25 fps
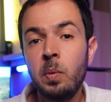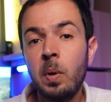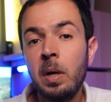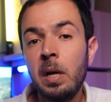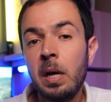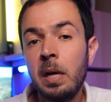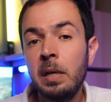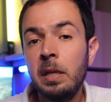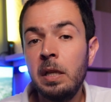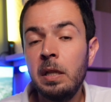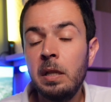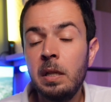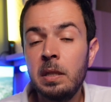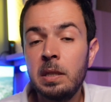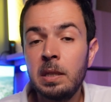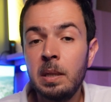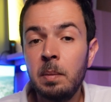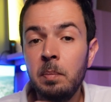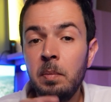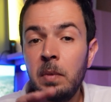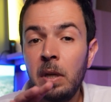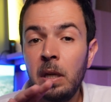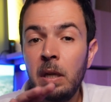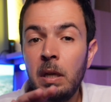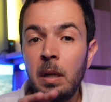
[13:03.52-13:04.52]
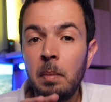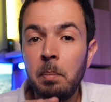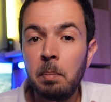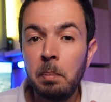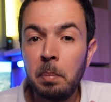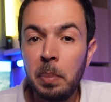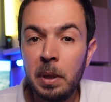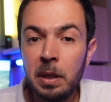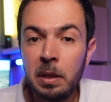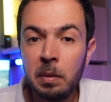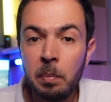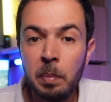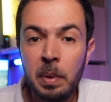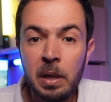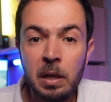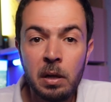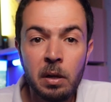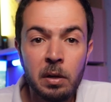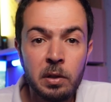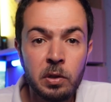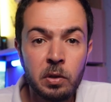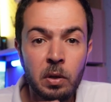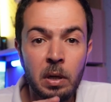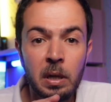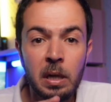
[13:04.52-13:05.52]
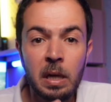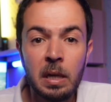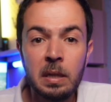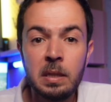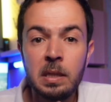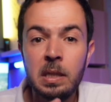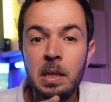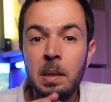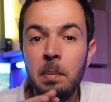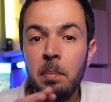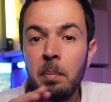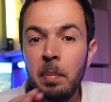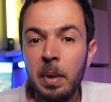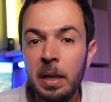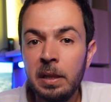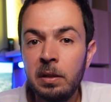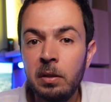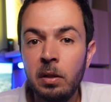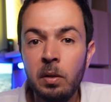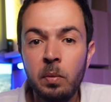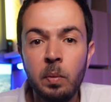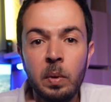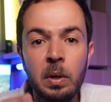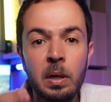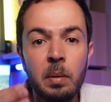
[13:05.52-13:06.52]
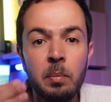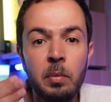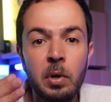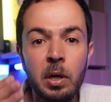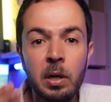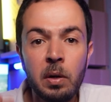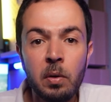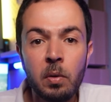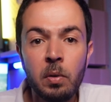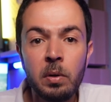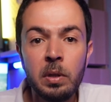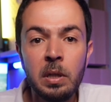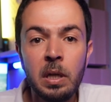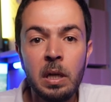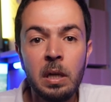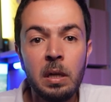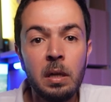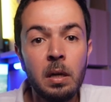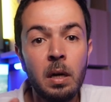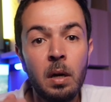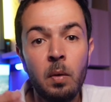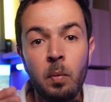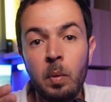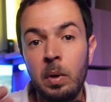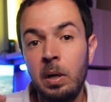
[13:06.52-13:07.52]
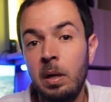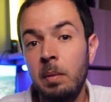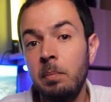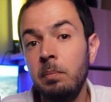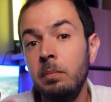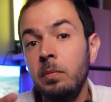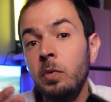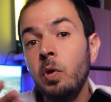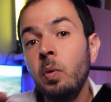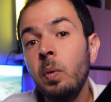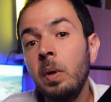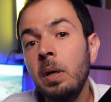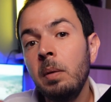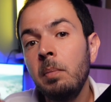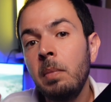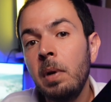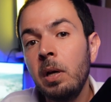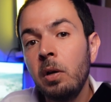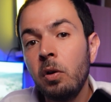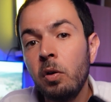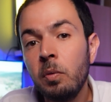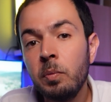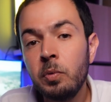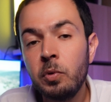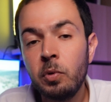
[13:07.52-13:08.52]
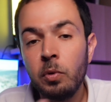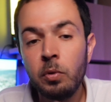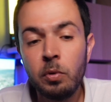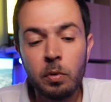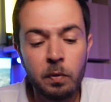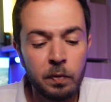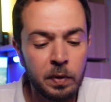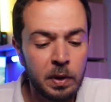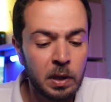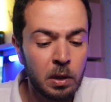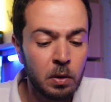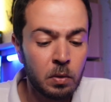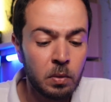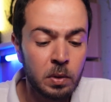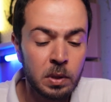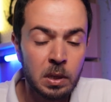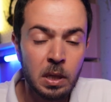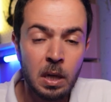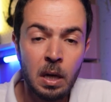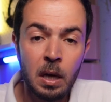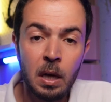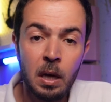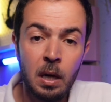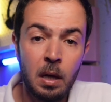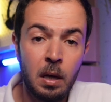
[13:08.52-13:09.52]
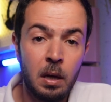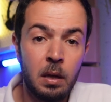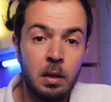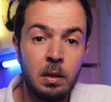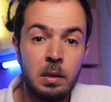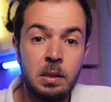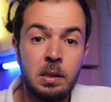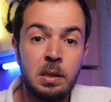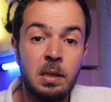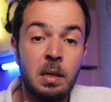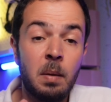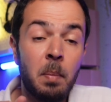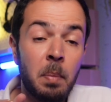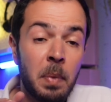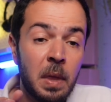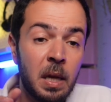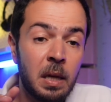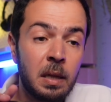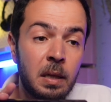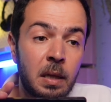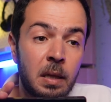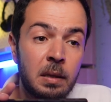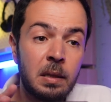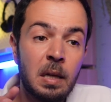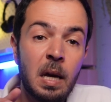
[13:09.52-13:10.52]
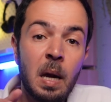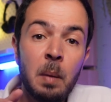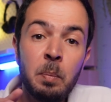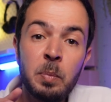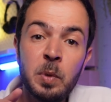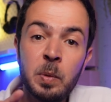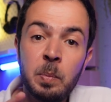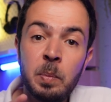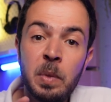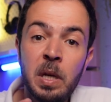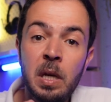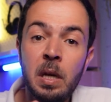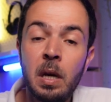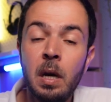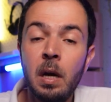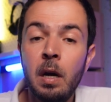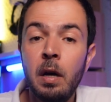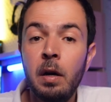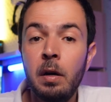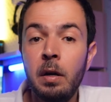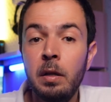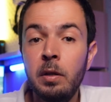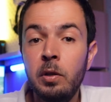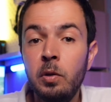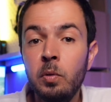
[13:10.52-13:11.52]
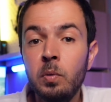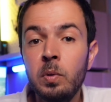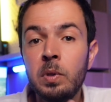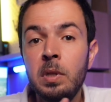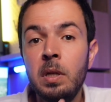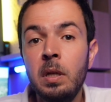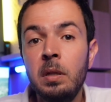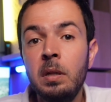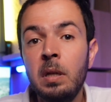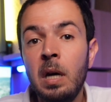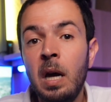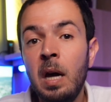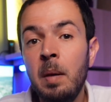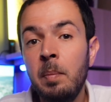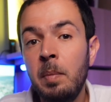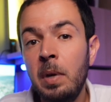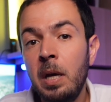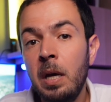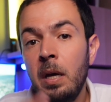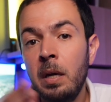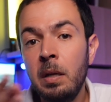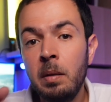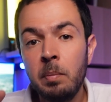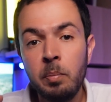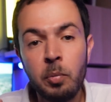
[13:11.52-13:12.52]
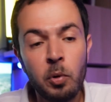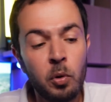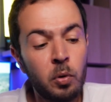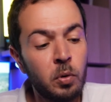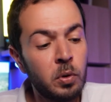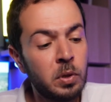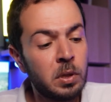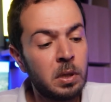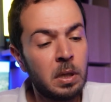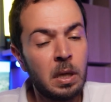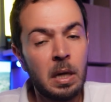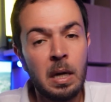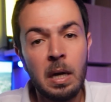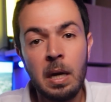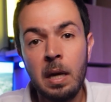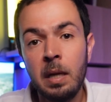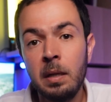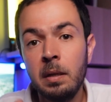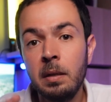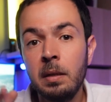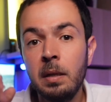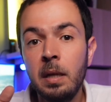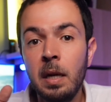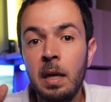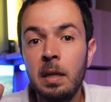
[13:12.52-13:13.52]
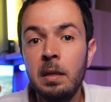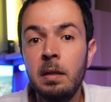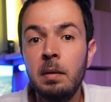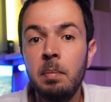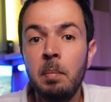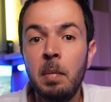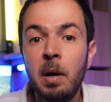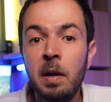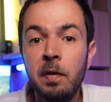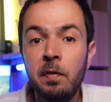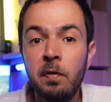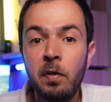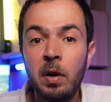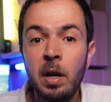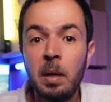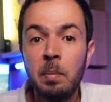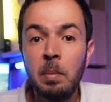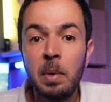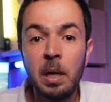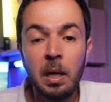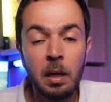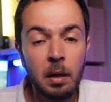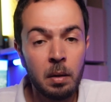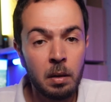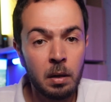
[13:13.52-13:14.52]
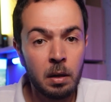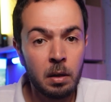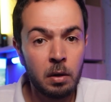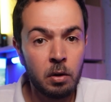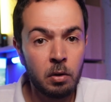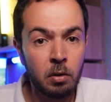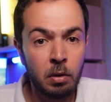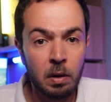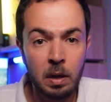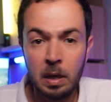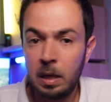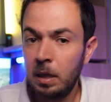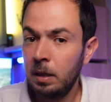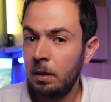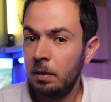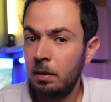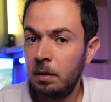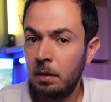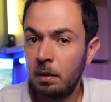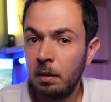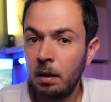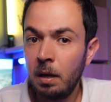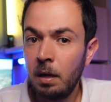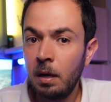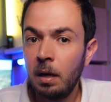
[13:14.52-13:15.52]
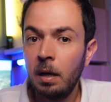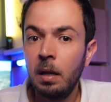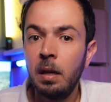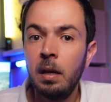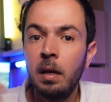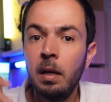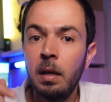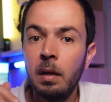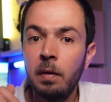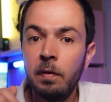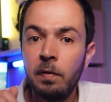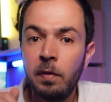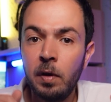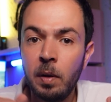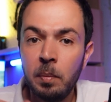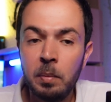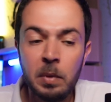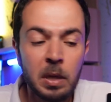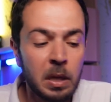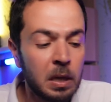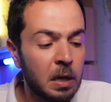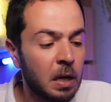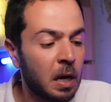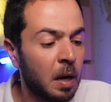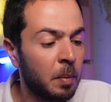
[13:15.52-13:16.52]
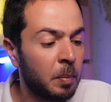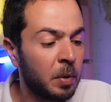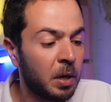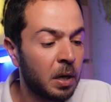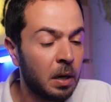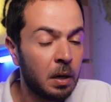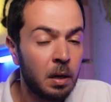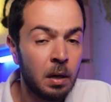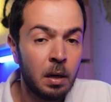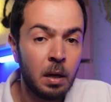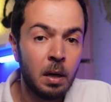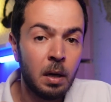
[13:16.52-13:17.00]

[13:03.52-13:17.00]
why I needed something a bit bigger so I can see better when I'm recording, when I'm doing my home studio videos. Something that helps me reduce the time in post and get my framing correct directly from the camera.